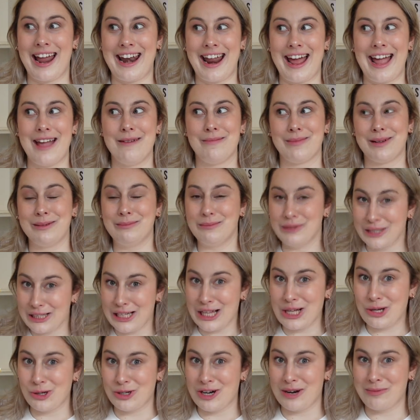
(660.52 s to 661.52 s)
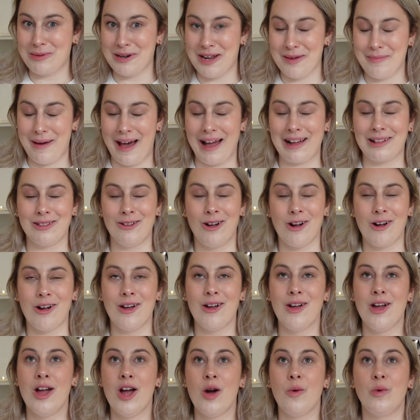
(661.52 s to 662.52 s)
and I am completely caught up on her backlog
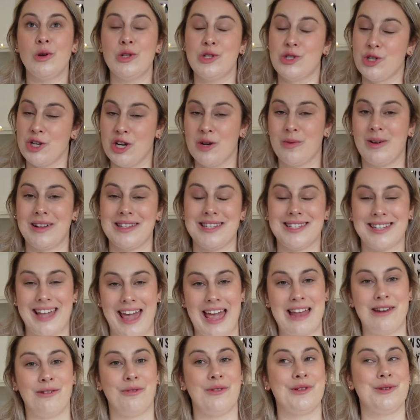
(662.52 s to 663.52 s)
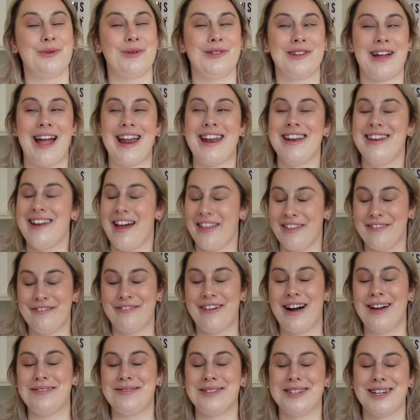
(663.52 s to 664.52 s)
was Do You Want Scandal. This was another
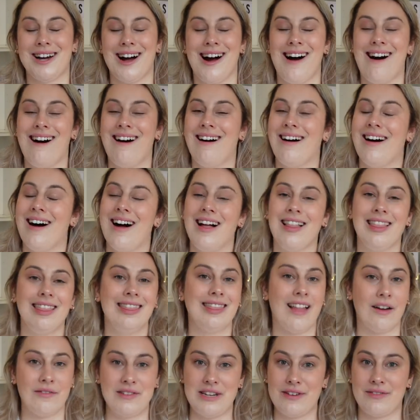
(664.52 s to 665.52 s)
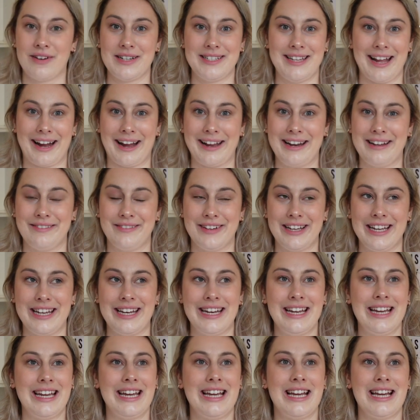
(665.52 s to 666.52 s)
five star Loved every second of it.
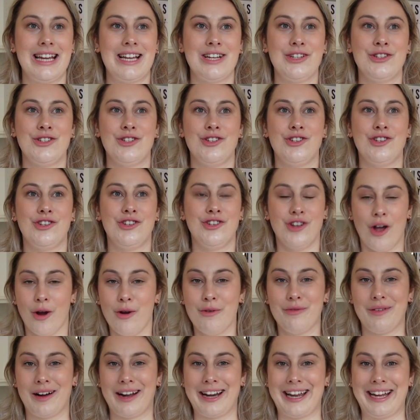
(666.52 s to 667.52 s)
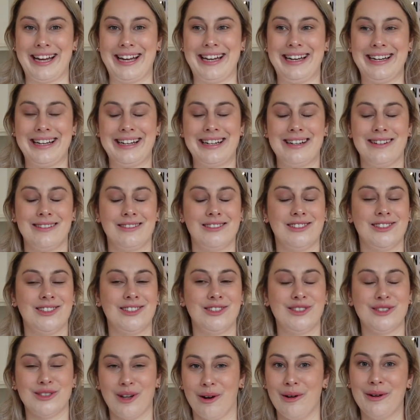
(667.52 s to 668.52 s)
So funny,
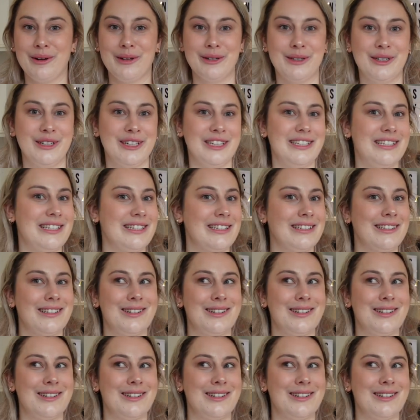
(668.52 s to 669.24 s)
so good.